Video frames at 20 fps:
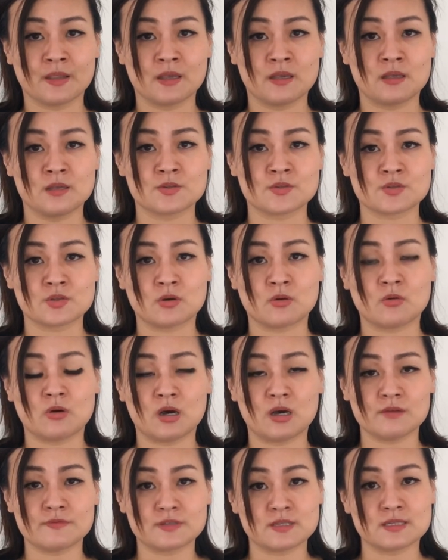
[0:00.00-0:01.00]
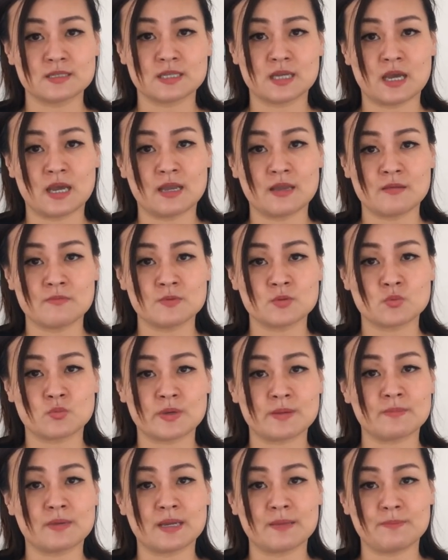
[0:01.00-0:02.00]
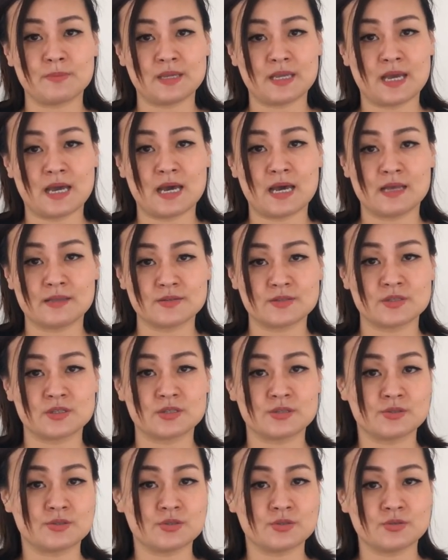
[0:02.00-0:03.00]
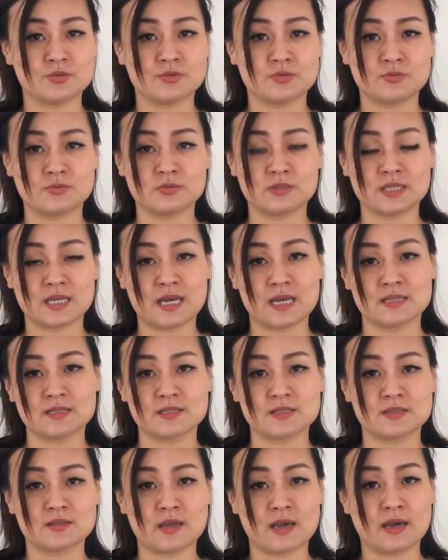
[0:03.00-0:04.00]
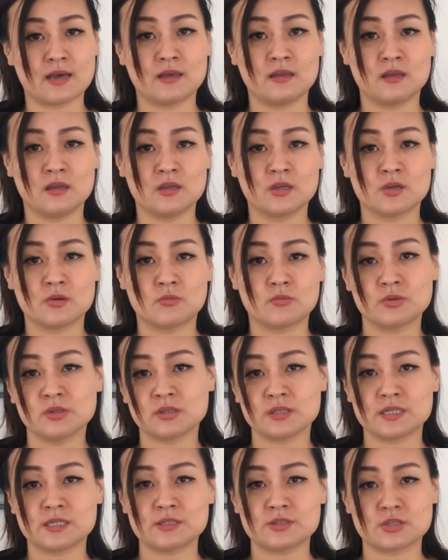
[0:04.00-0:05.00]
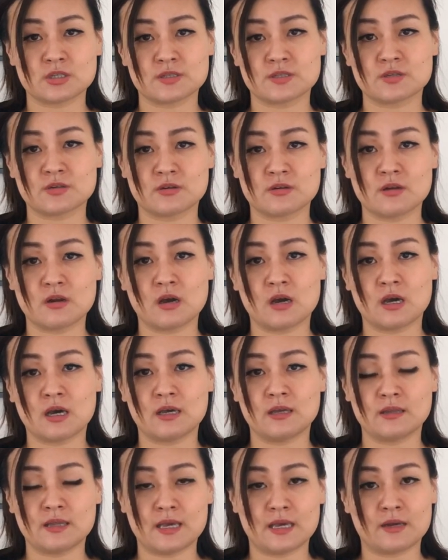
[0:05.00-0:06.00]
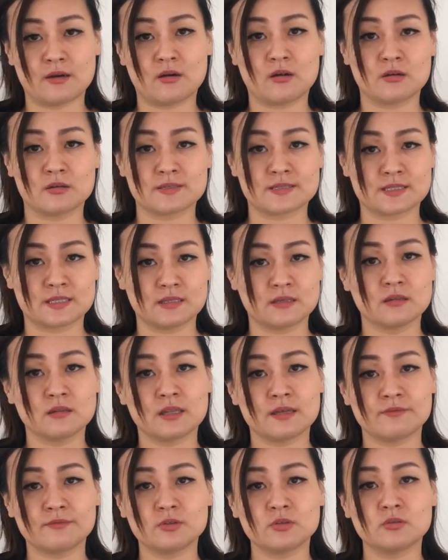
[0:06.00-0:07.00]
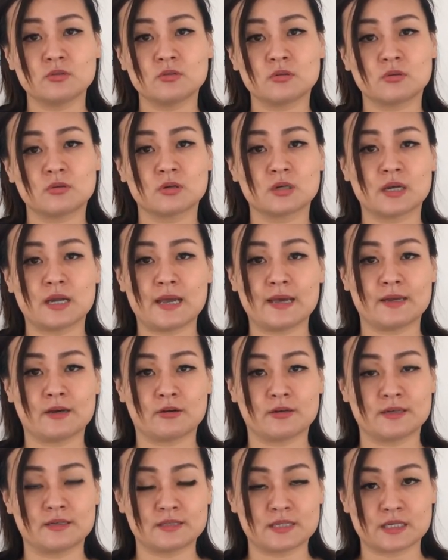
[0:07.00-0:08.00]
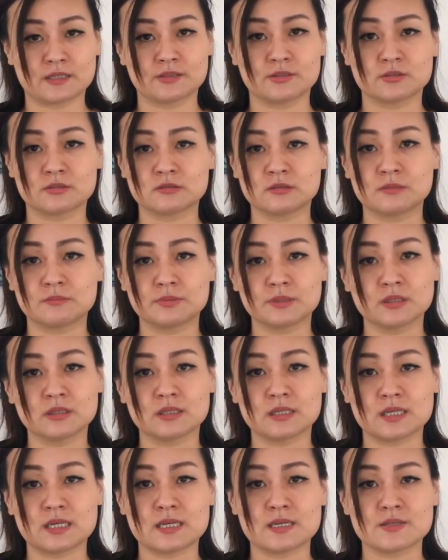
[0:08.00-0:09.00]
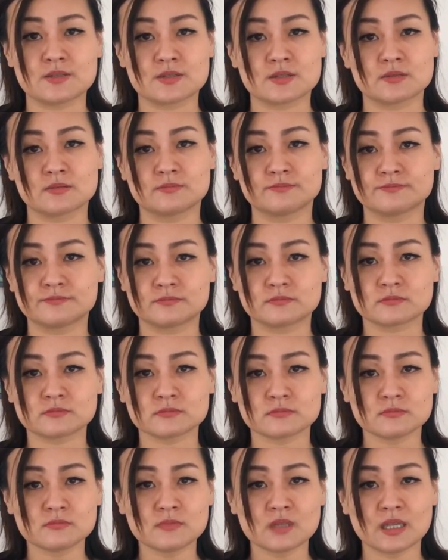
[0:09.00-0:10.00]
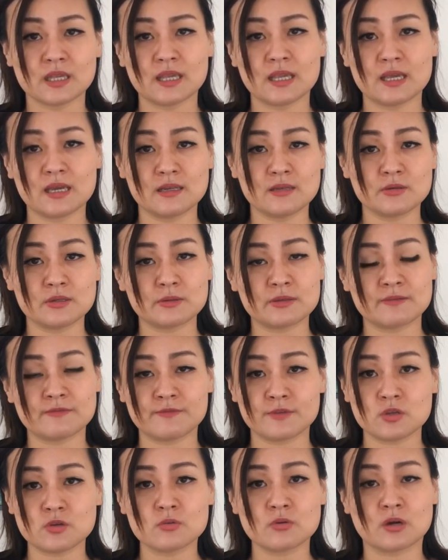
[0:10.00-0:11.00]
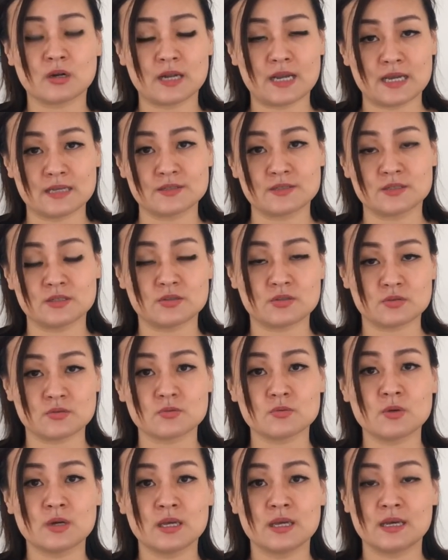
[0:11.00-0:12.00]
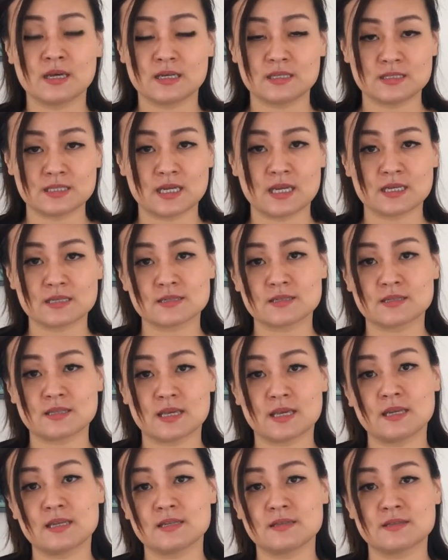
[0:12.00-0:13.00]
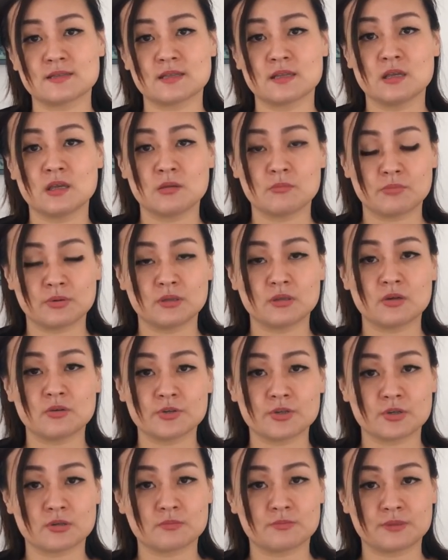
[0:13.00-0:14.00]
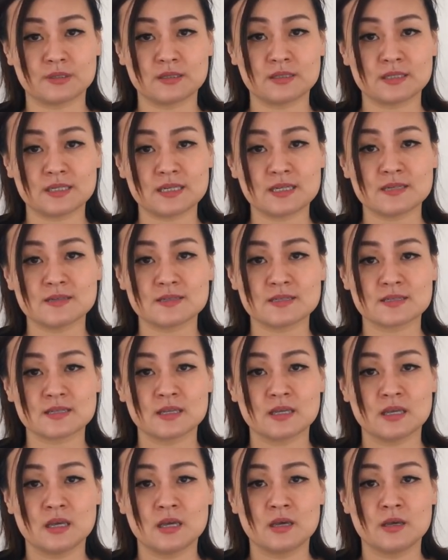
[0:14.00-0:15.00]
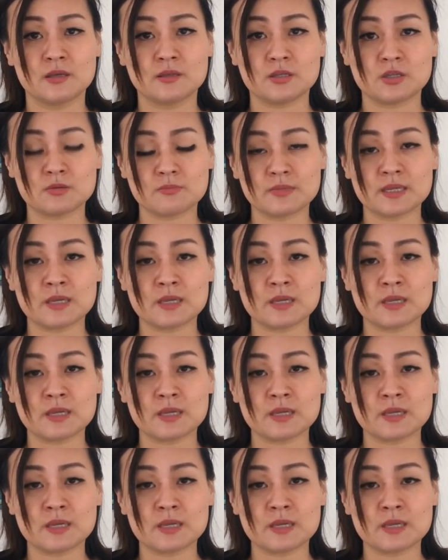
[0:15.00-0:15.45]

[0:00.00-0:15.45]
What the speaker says: So oftentimes we might be asked to do tasks that really just are not at our skill level or at our technical abilities. And if you are asked to do a task that is below your abilities, you may